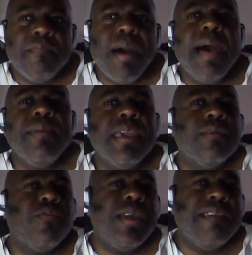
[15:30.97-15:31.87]
Bobbing
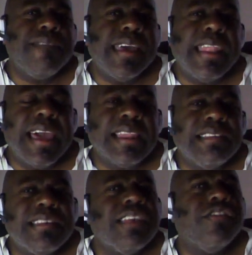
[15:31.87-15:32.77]
and weaving like,
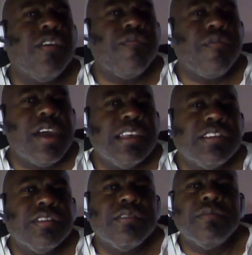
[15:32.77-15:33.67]
let's say, Joe
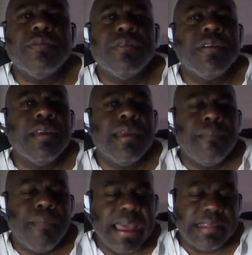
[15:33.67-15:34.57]
Frazier or
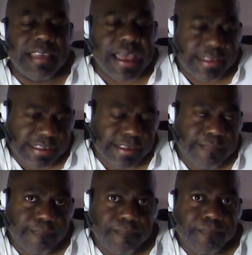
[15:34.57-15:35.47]
Mike Tyson?
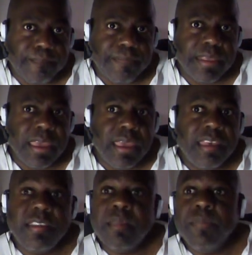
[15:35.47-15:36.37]

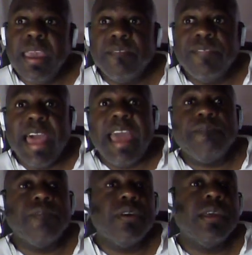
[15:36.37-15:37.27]
is it being flat
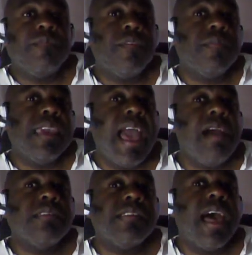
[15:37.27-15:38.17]
footed from the
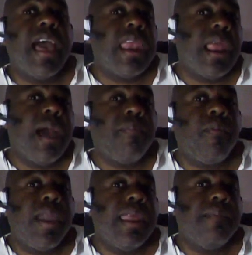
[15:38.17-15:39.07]
outside and
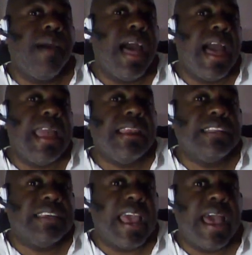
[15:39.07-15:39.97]
operating behind a
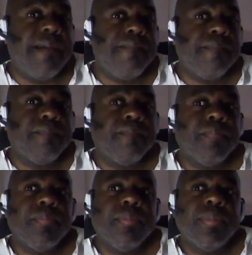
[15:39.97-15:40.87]
jab,
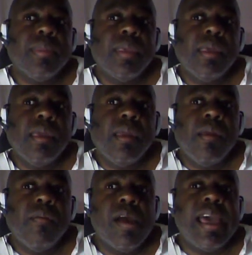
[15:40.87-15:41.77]

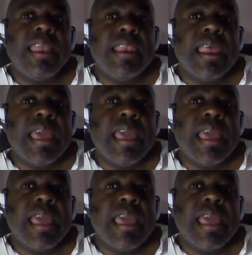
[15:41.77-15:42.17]
right?